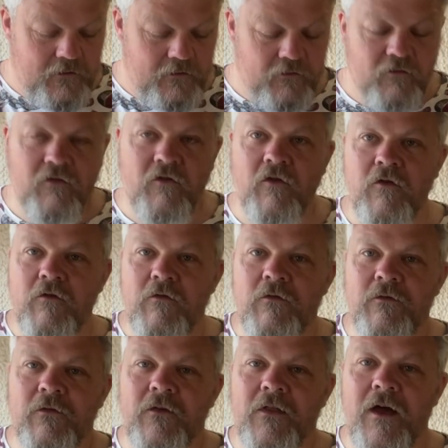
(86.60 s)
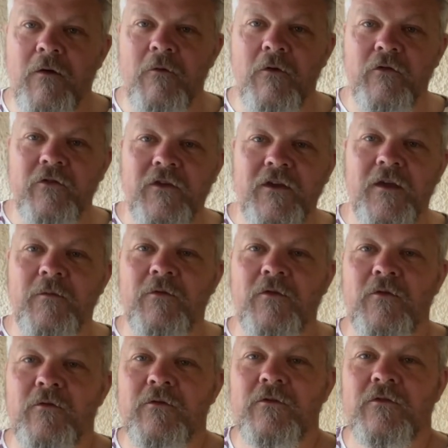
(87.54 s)
2 for that one, to keep
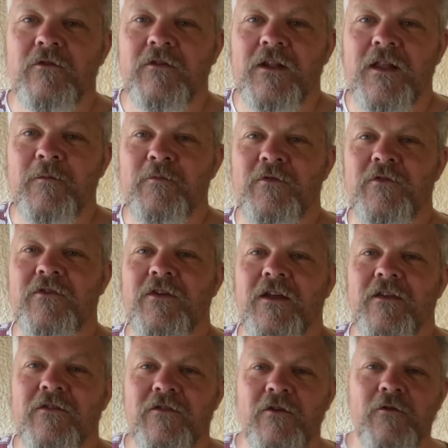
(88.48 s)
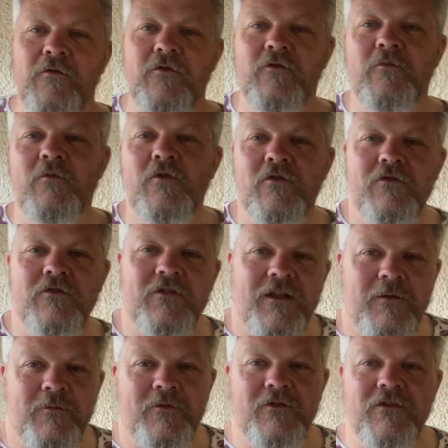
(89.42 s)
doing celebrity sheds. So there's more
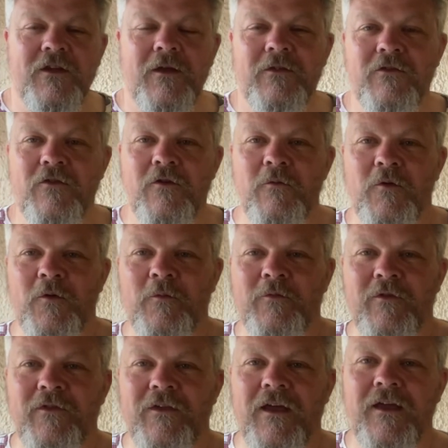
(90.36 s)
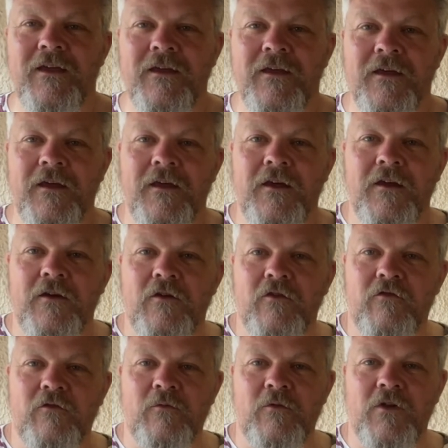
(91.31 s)
celebrity sheds coming up today.
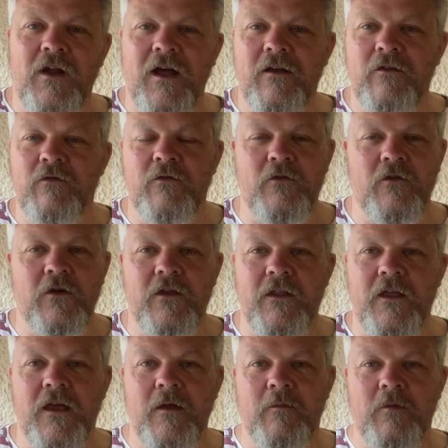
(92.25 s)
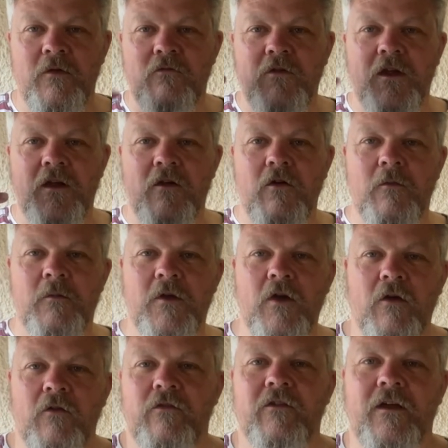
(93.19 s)
Got some cracks for you there. Been ringing all my
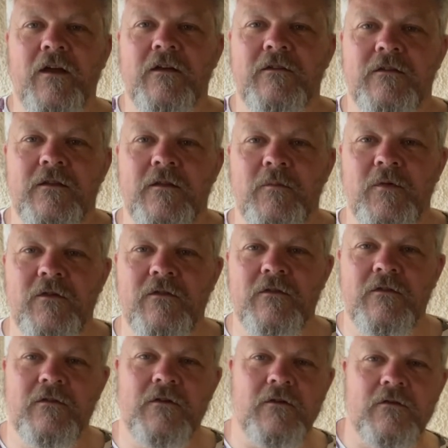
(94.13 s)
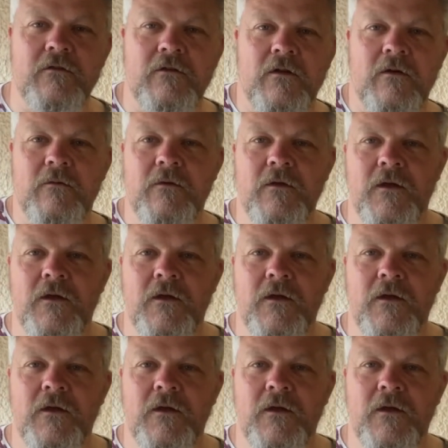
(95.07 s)
contacts in the business, because you know,